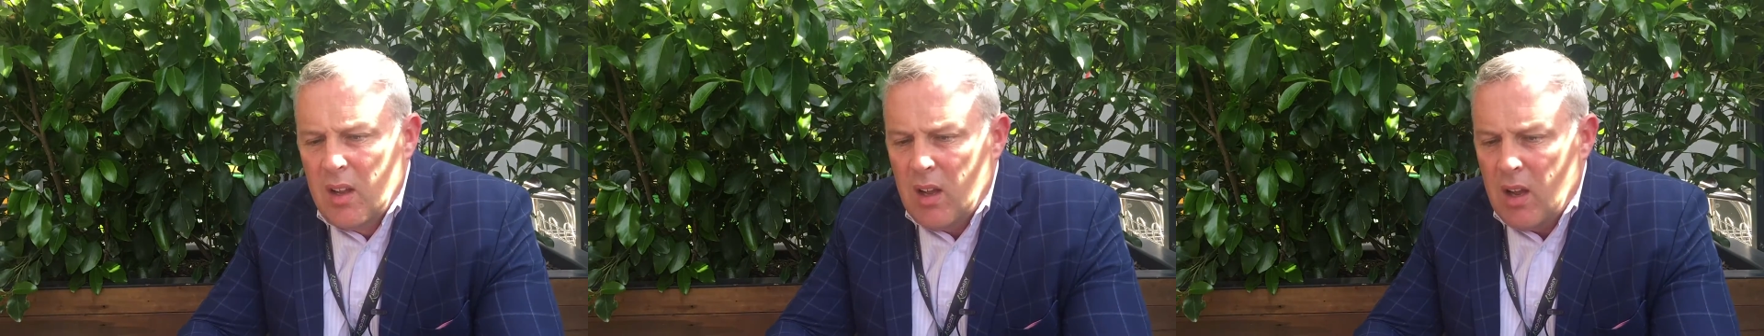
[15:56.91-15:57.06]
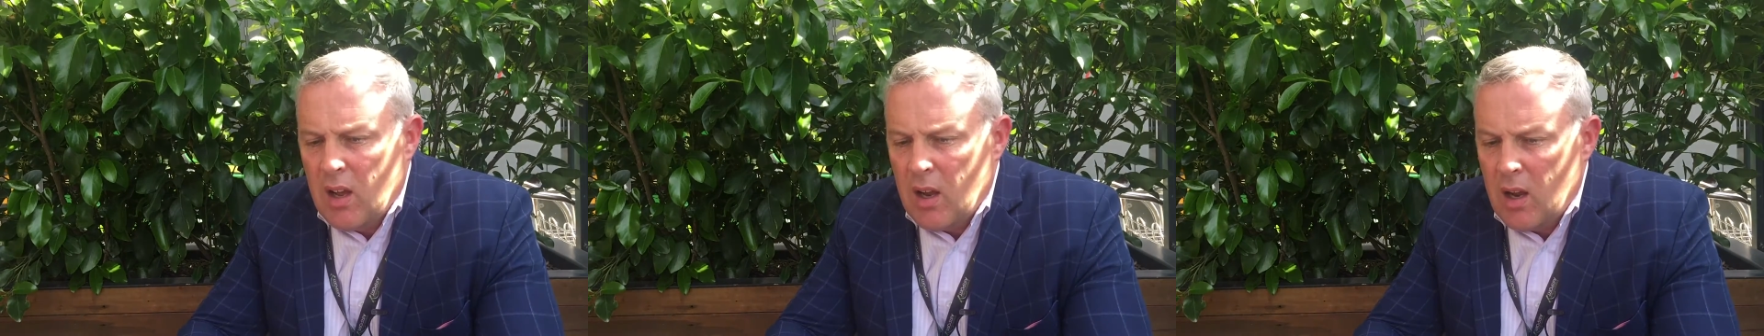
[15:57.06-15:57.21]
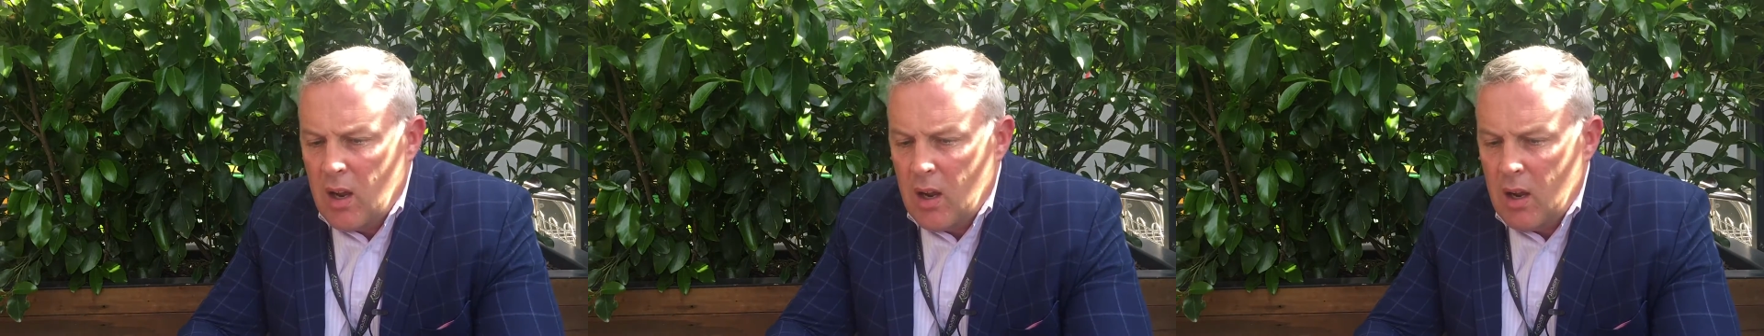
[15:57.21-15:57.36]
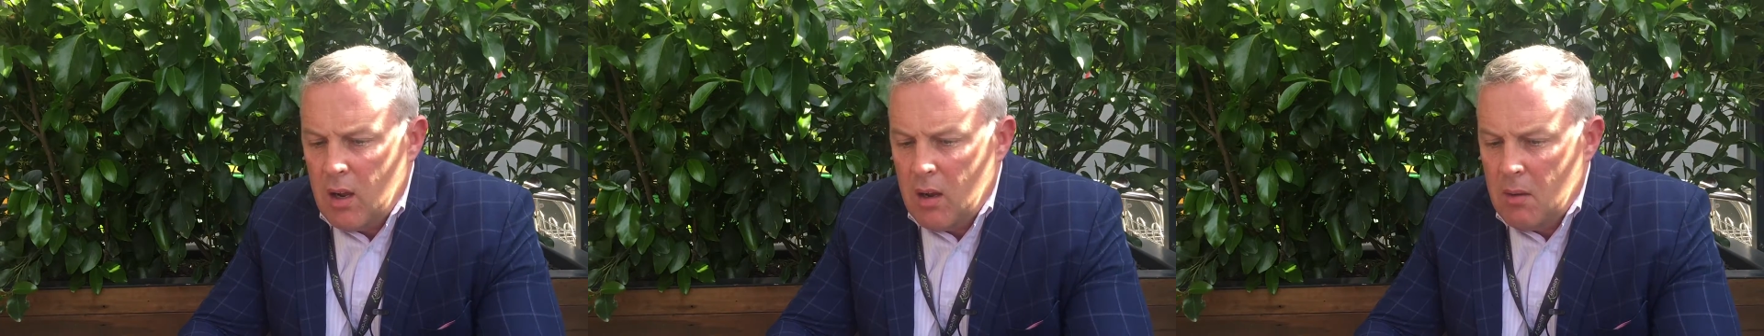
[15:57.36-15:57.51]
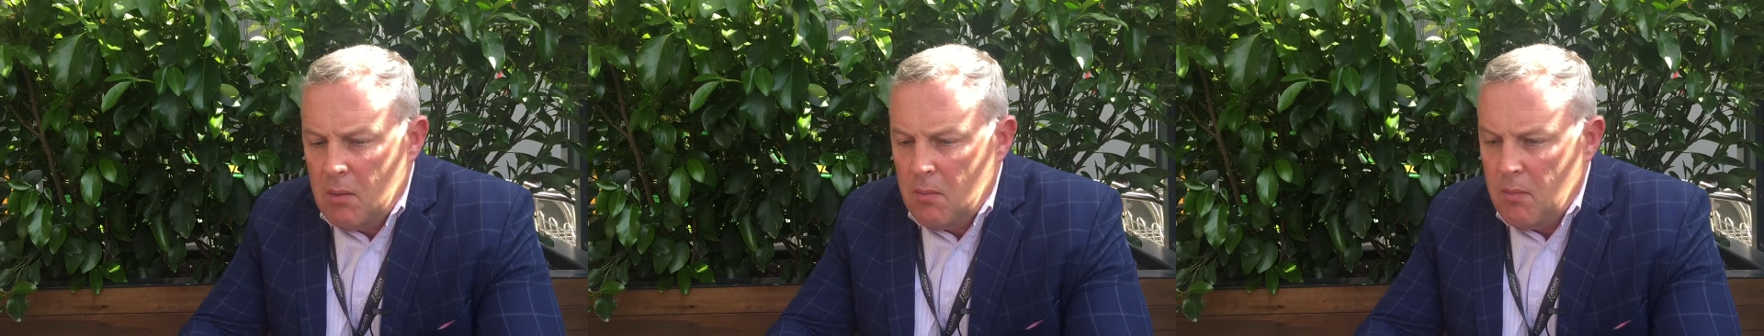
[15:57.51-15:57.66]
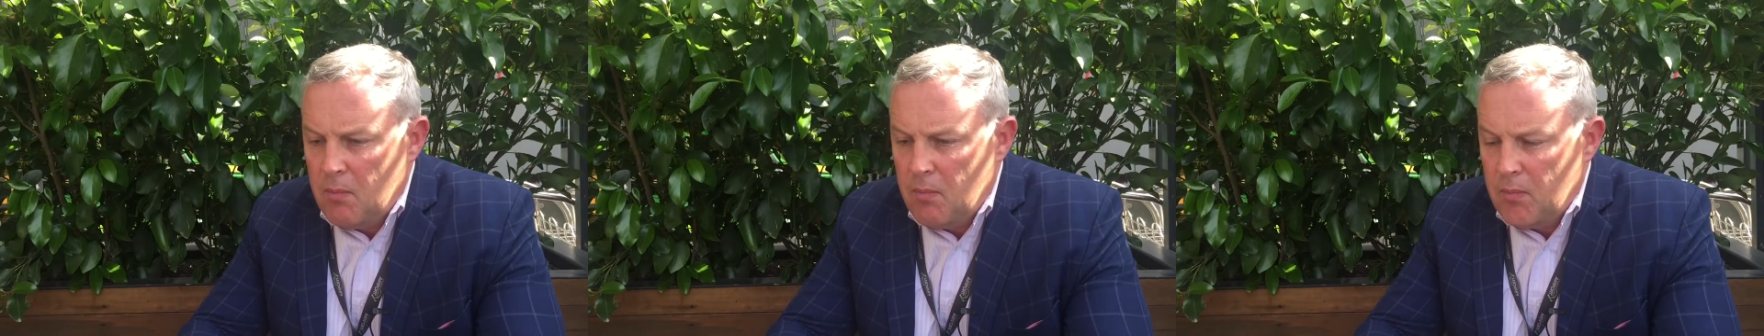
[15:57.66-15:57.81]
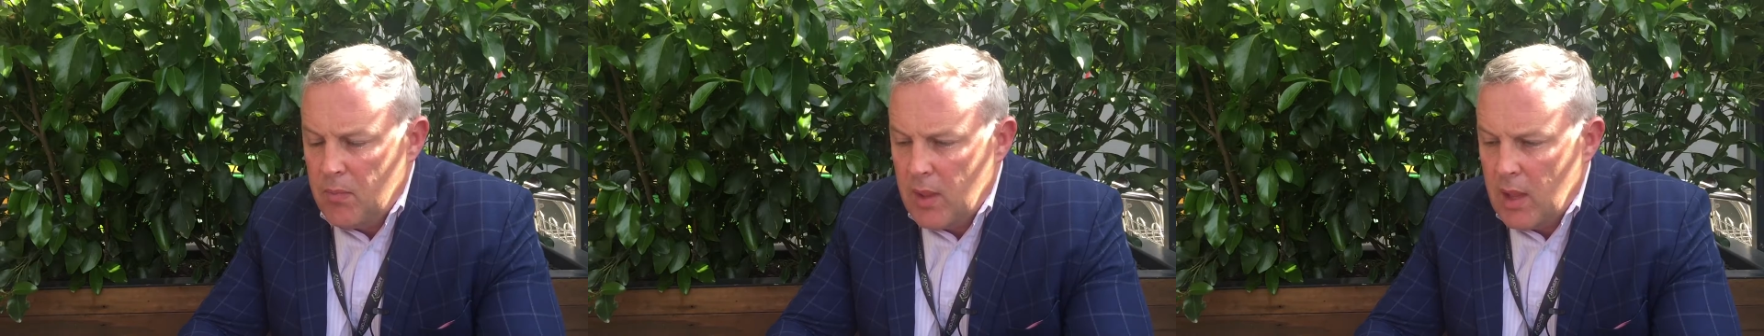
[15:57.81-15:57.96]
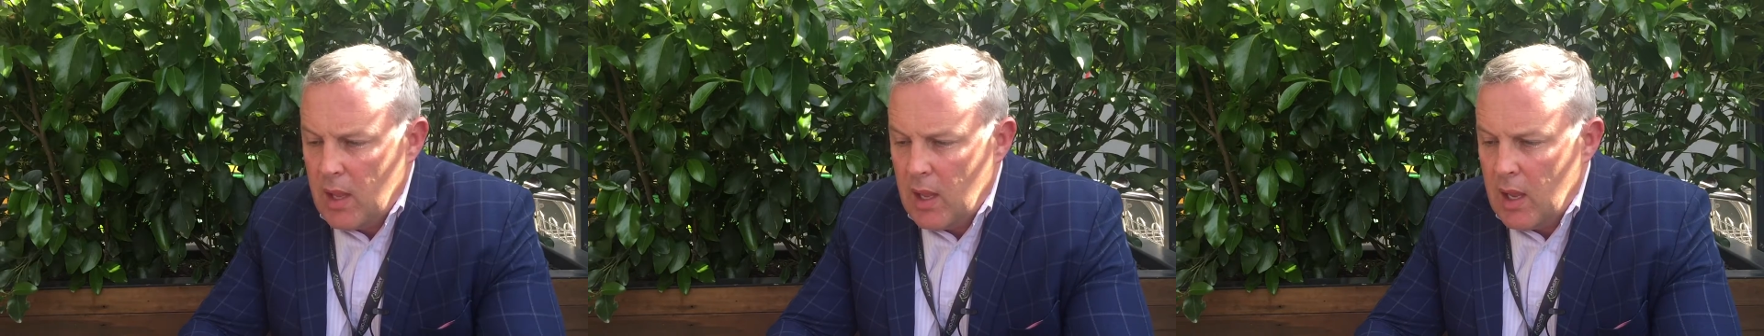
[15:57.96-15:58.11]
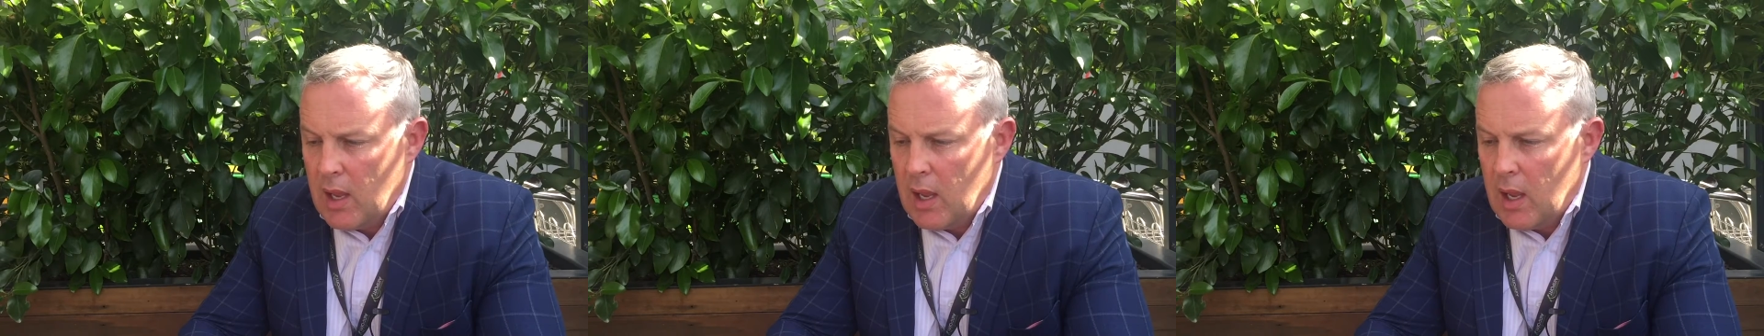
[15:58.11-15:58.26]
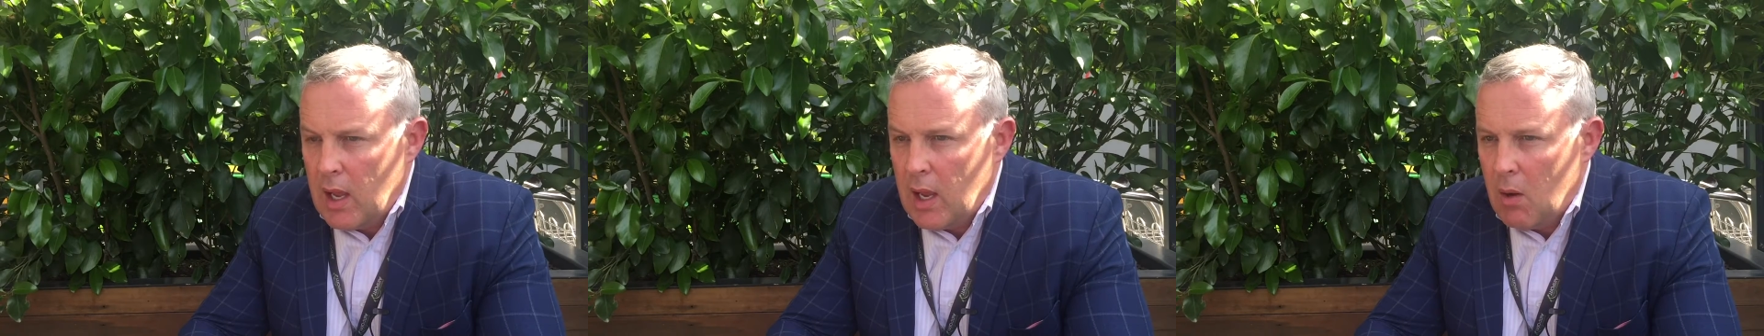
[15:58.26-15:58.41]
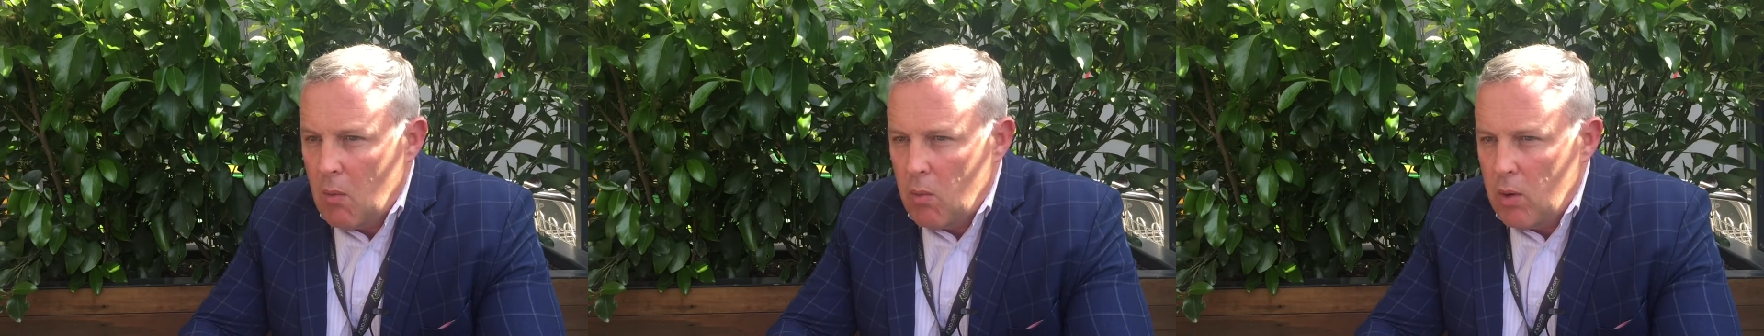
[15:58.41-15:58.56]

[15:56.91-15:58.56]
and